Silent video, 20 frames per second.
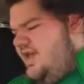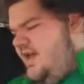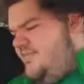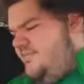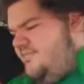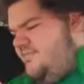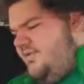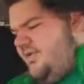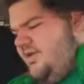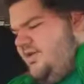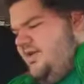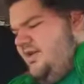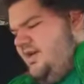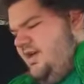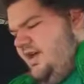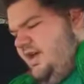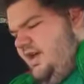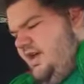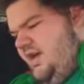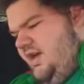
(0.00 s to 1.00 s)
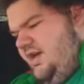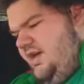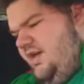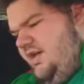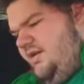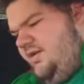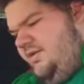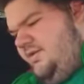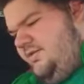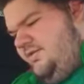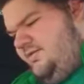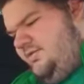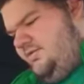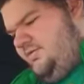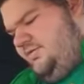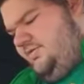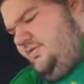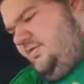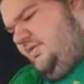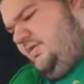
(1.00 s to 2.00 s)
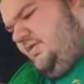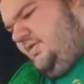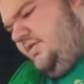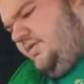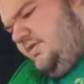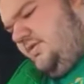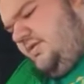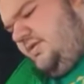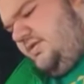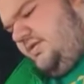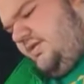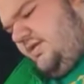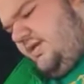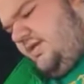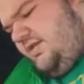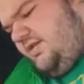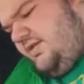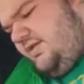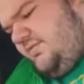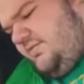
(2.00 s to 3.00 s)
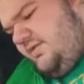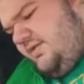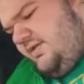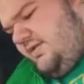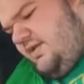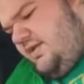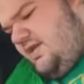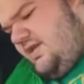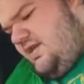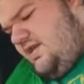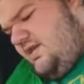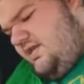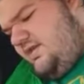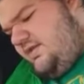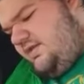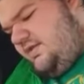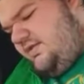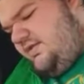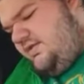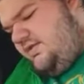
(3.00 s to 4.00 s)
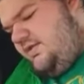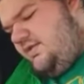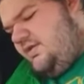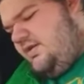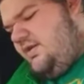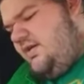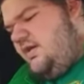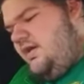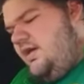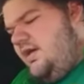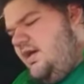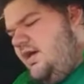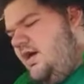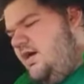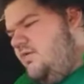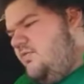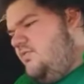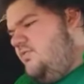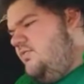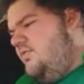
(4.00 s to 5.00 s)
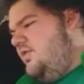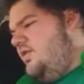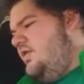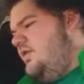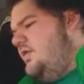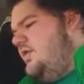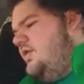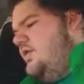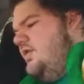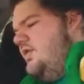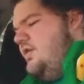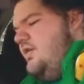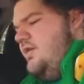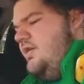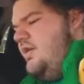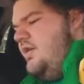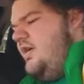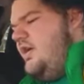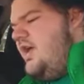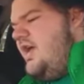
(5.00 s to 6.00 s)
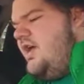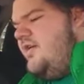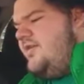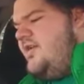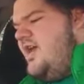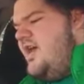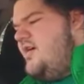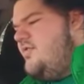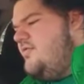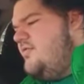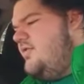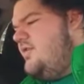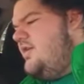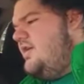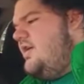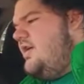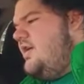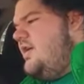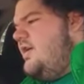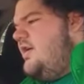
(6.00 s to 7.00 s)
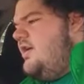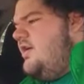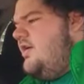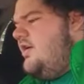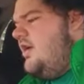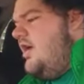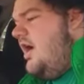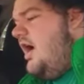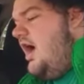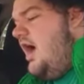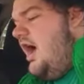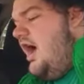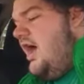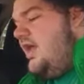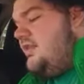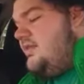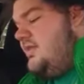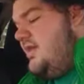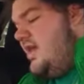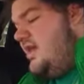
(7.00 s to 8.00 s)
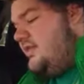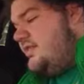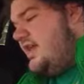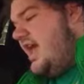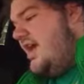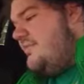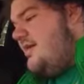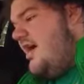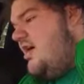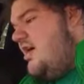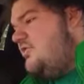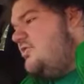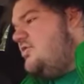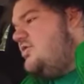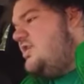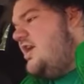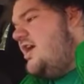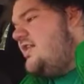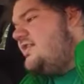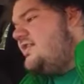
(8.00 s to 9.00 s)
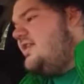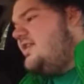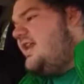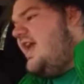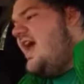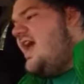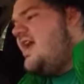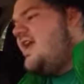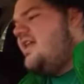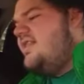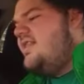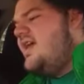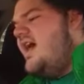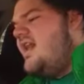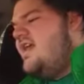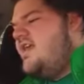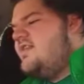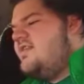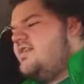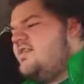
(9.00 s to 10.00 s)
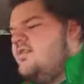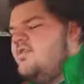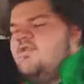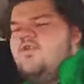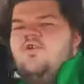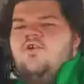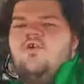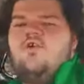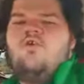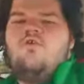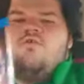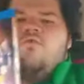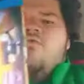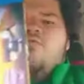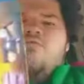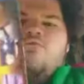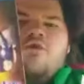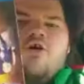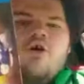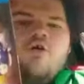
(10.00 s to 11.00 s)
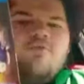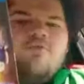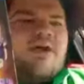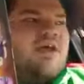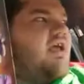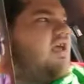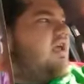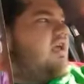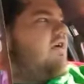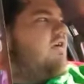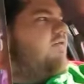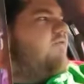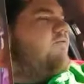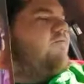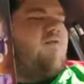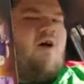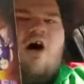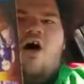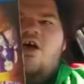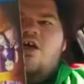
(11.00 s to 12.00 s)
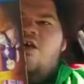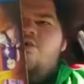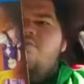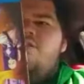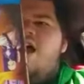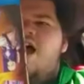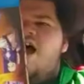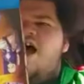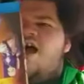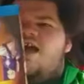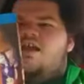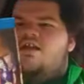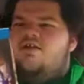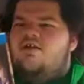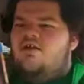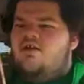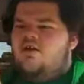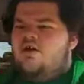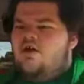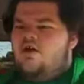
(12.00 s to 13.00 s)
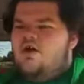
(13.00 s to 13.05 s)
Yep. Uh, let's see what it is. Oh, okay. Here we go. Uh, this came out just today, and that is RWBY Volume Nine.